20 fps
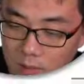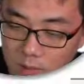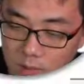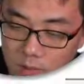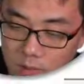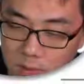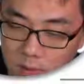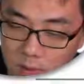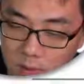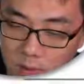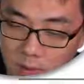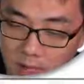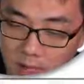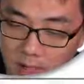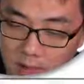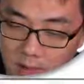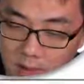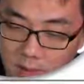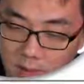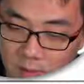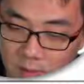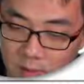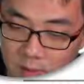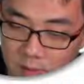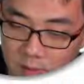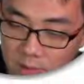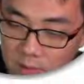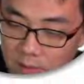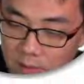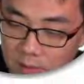So X as well.
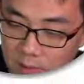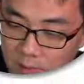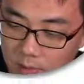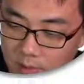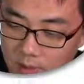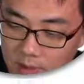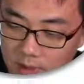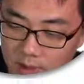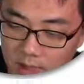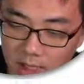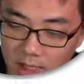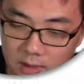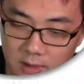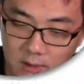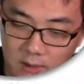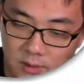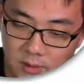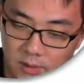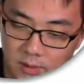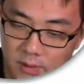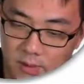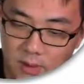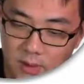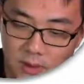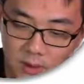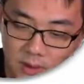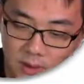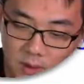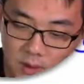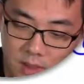We need to replace X as well. So
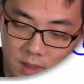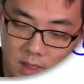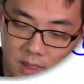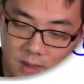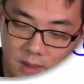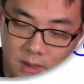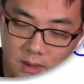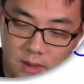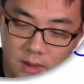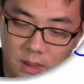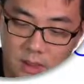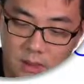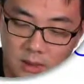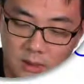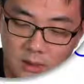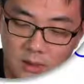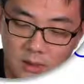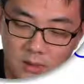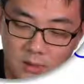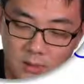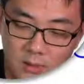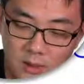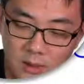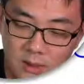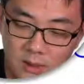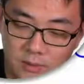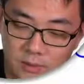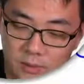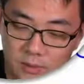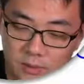this X needs to be
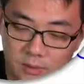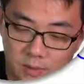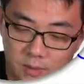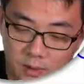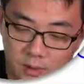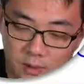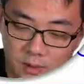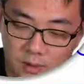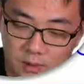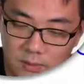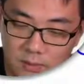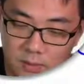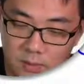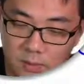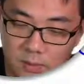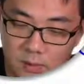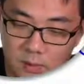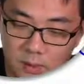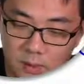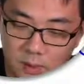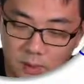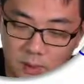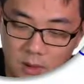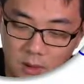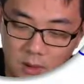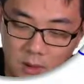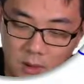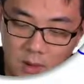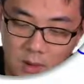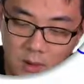substituted in as well.
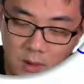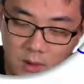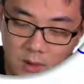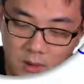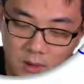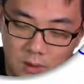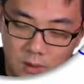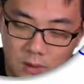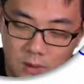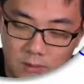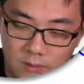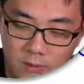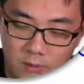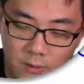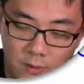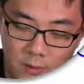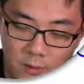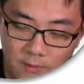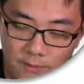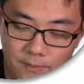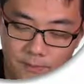So this 4.